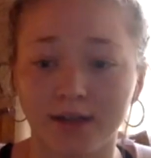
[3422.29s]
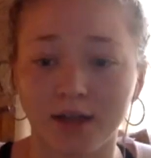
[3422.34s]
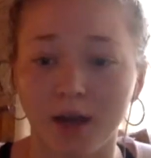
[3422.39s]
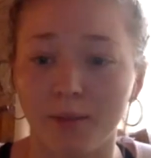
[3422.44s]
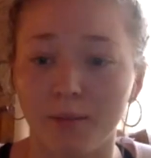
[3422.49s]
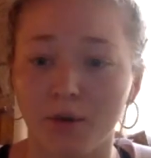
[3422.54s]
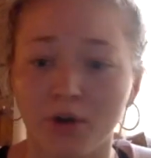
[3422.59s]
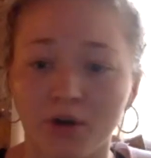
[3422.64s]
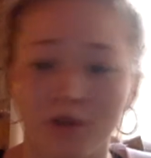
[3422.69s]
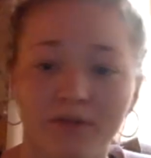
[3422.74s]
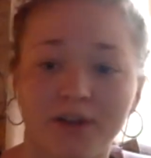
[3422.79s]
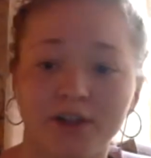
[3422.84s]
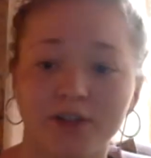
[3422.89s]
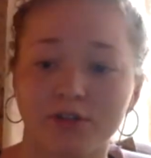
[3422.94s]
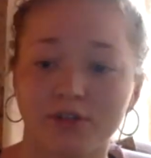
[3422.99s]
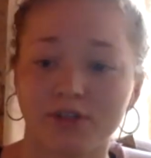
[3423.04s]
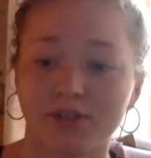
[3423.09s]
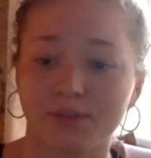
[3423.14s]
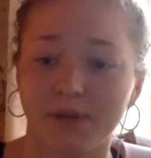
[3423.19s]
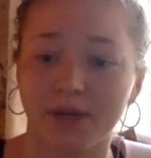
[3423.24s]
a
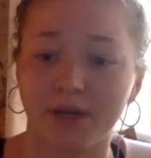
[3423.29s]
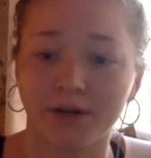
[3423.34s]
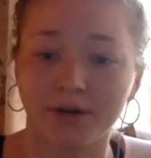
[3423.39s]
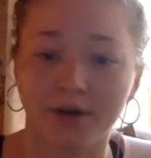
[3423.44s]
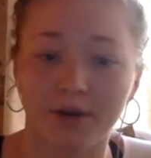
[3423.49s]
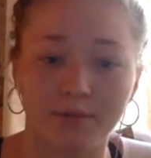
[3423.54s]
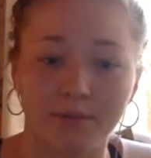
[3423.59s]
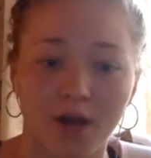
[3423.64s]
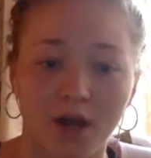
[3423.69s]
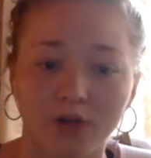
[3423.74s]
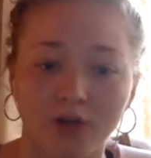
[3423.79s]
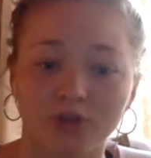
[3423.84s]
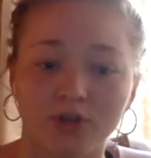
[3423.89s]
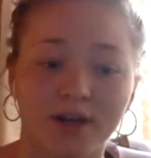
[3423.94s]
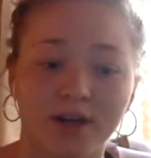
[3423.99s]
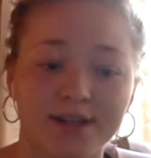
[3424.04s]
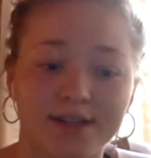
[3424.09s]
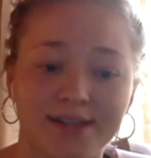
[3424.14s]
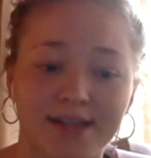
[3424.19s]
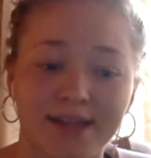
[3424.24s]
motivational speaker, I'm not
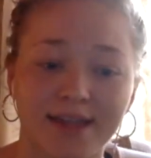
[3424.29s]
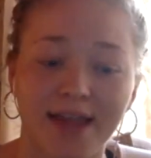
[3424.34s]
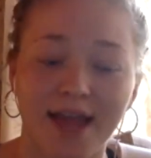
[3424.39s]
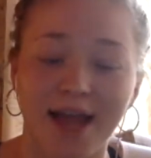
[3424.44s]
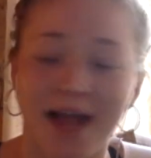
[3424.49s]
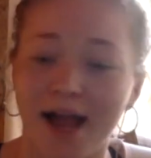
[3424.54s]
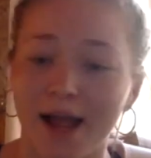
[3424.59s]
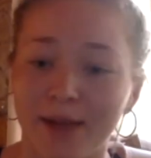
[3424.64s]
trying to say that,